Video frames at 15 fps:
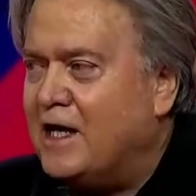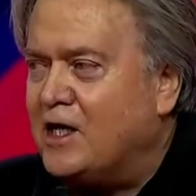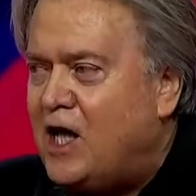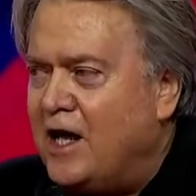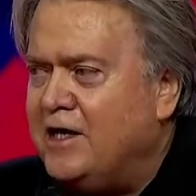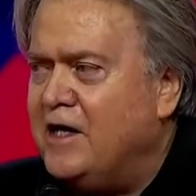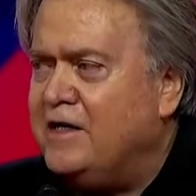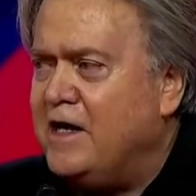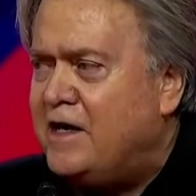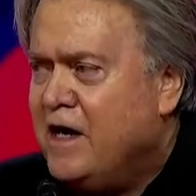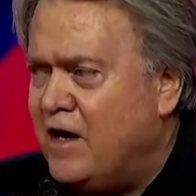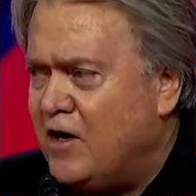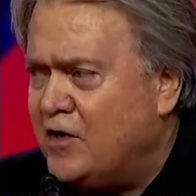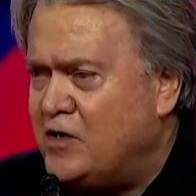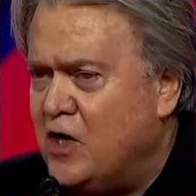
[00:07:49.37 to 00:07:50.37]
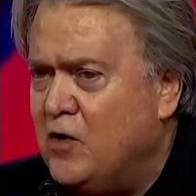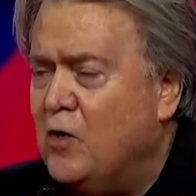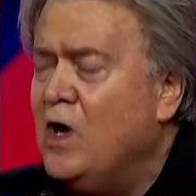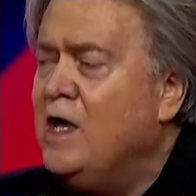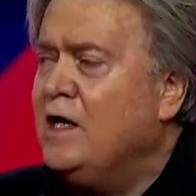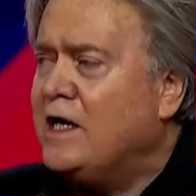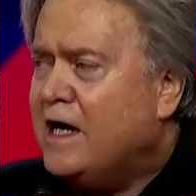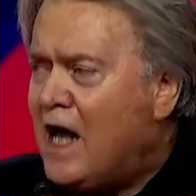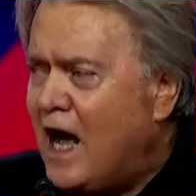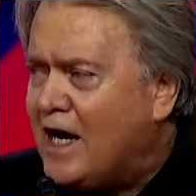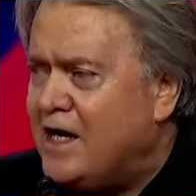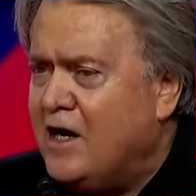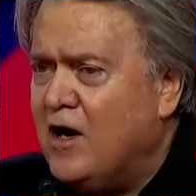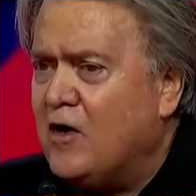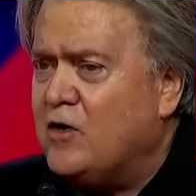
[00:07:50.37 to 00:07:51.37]
of London to hear you. Can I
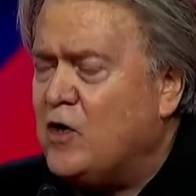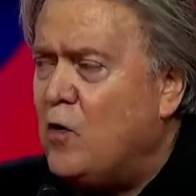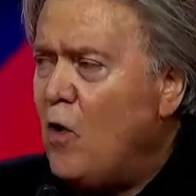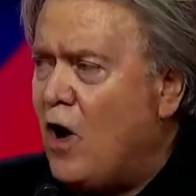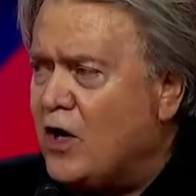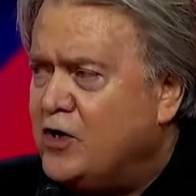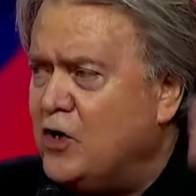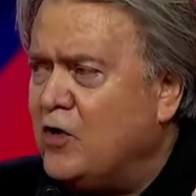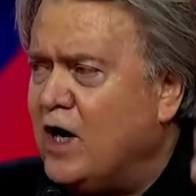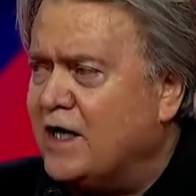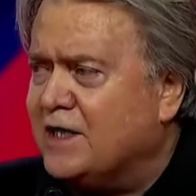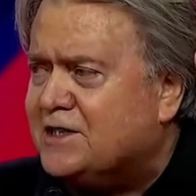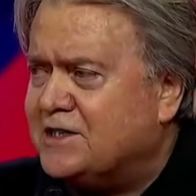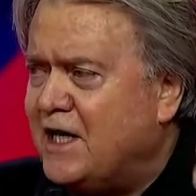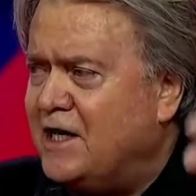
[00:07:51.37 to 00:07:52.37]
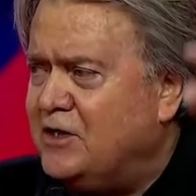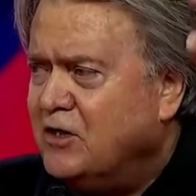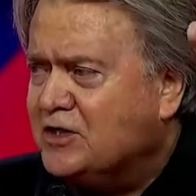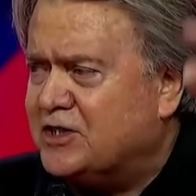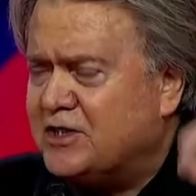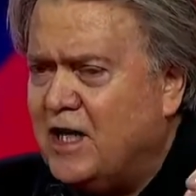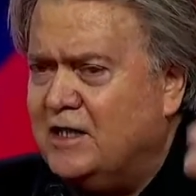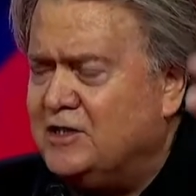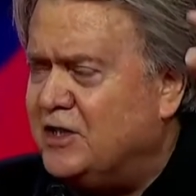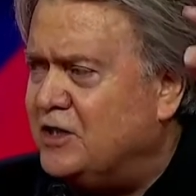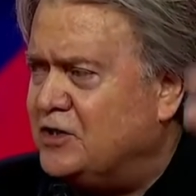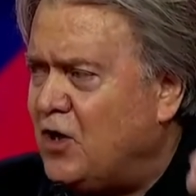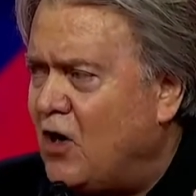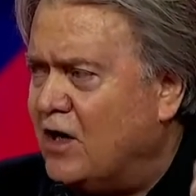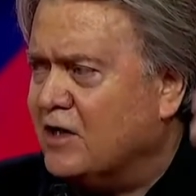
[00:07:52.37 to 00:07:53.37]
hear you? Are you going to send your sons
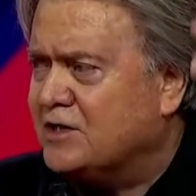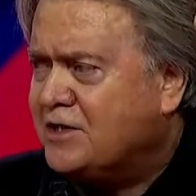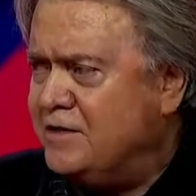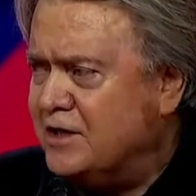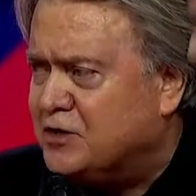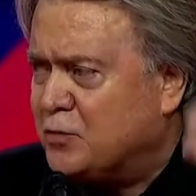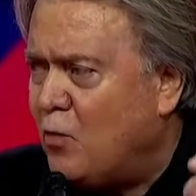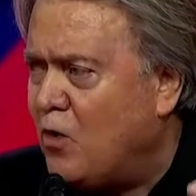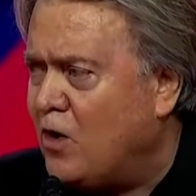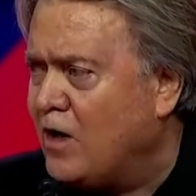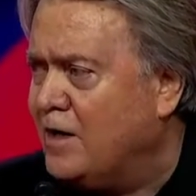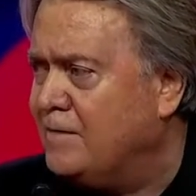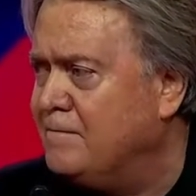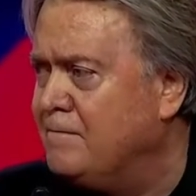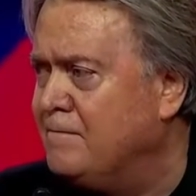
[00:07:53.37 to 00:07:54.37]
and daughters to this war?